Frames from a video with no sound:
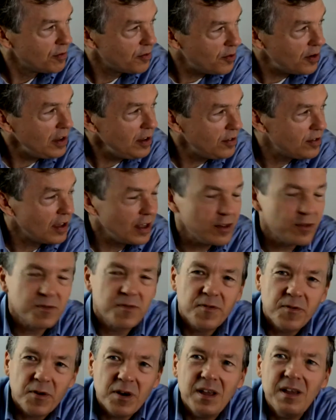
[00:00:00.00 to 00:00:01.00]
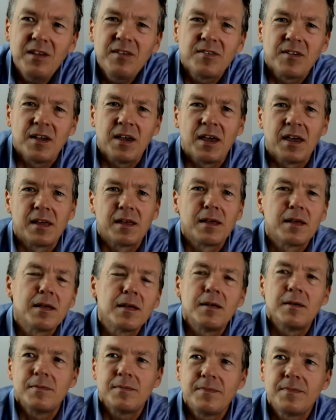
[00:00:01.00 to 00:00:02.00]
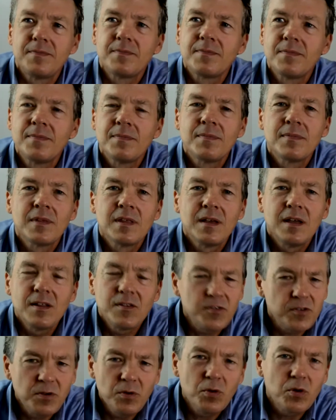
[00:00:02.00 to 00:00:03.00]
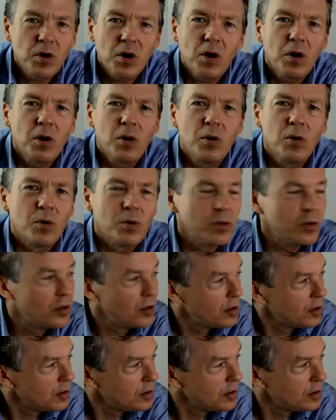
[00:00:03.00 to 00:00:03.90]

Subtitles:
Freezing. It's freezing. It's too cold.